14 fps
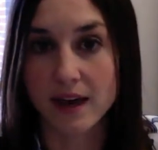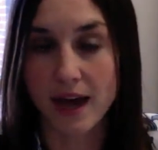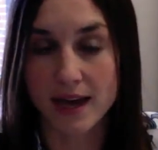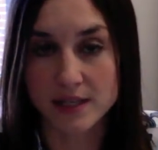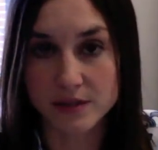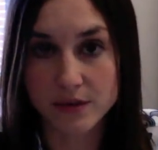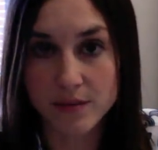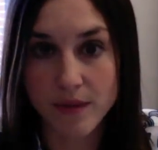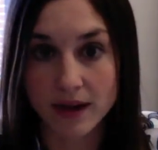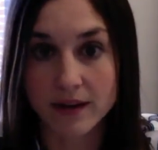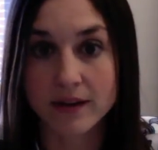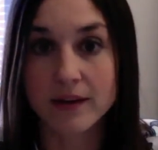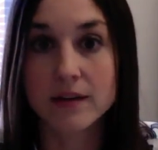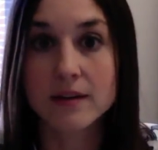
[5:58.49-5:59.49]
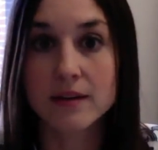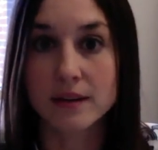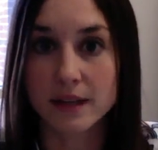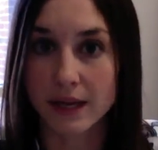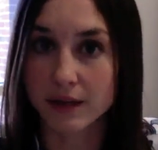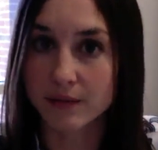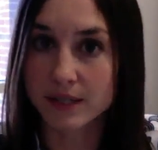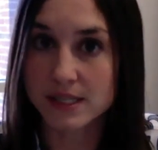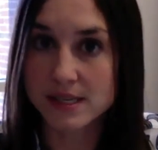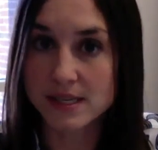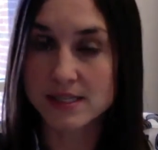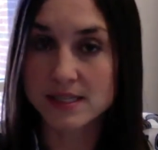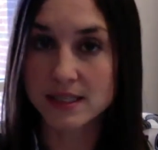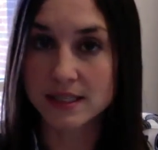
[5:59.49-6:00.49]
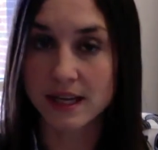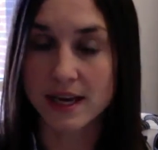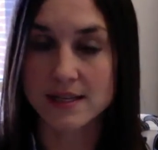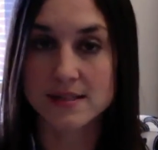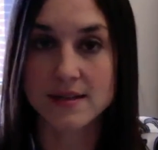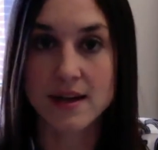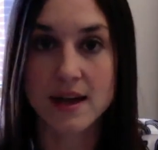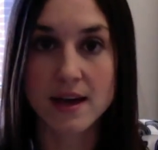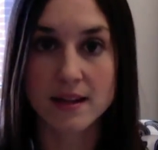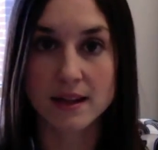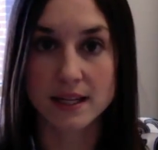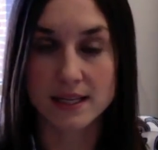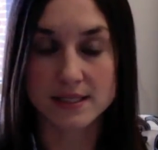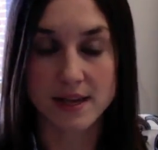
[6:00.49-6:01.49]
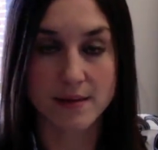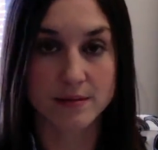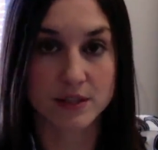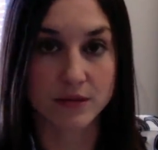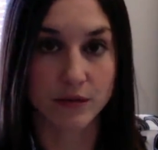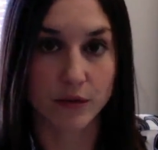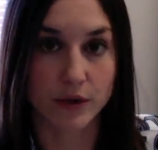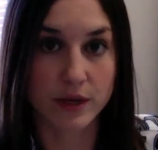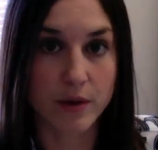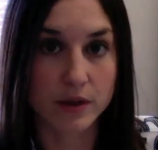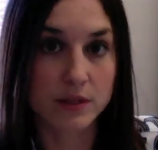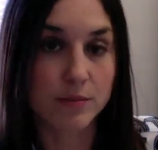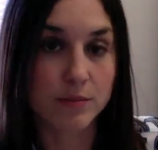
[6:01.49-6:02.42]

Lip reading: As a reminder, like we discussed in class, the exam is 40 multiple